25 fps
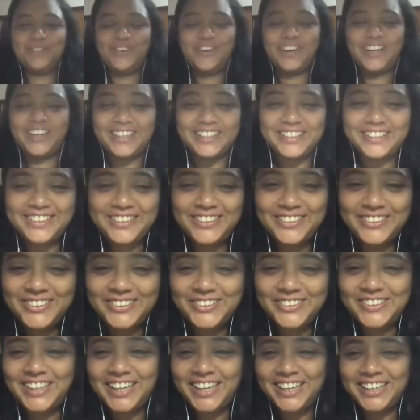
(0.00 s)
tricks to
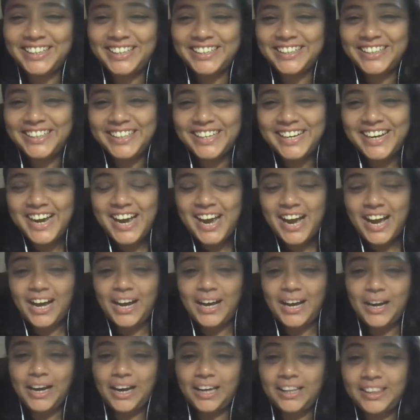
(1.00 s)
do that.
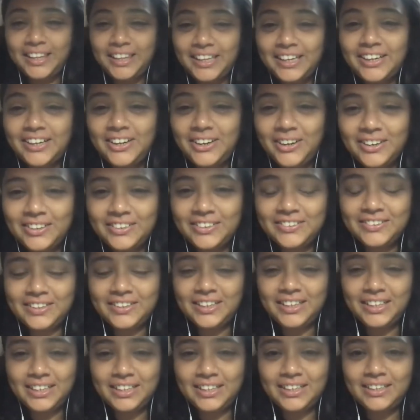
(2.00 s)
I think a lot of
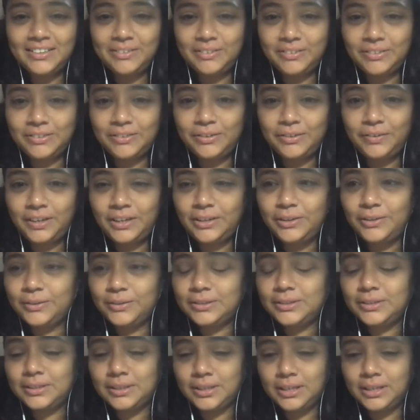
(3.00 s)
three good